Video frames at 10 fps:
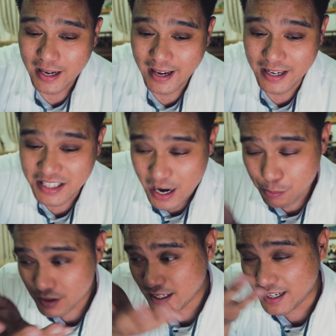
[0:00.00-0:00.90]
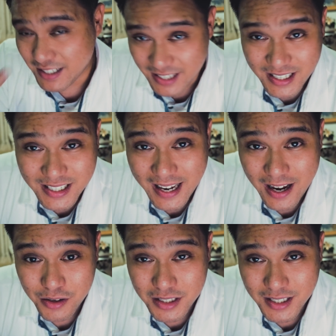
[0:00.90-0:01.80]
a 10%
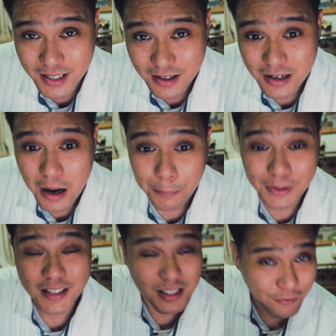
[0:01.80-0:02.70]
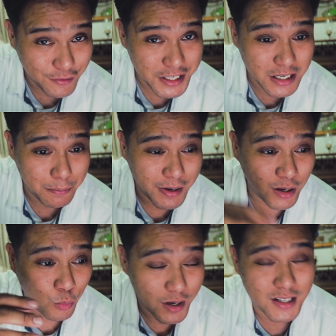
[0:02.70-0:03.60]
discount plus the free
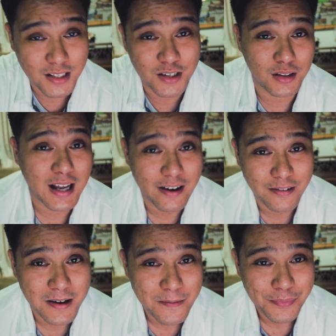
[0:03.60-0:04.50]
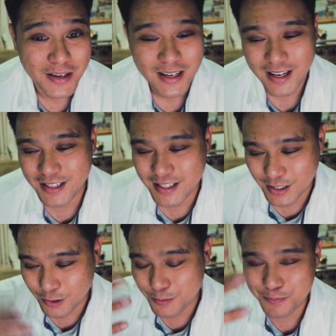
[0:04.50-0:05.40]
shipping when this is go live. And
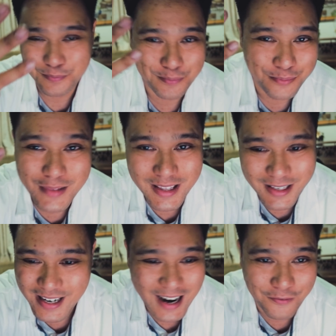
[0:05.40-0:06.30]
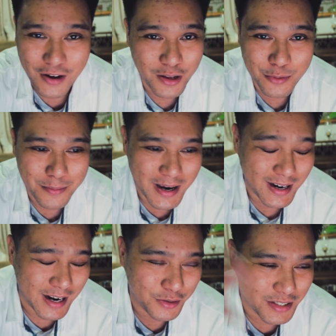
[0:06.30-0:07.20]
so you gotta follow me
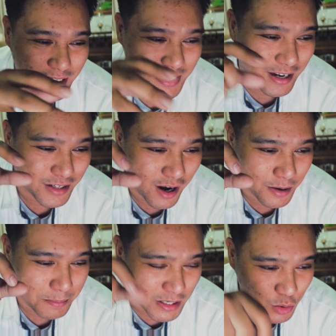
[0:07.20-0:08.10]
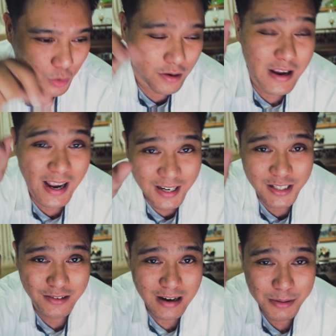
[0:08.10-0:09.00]
man i do these discounts on my twitter and
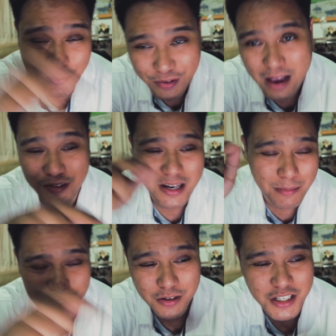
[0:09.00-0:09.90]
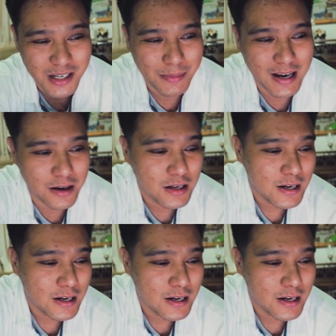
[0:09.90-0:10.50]
instagram so if you haven't yet make sure to check me out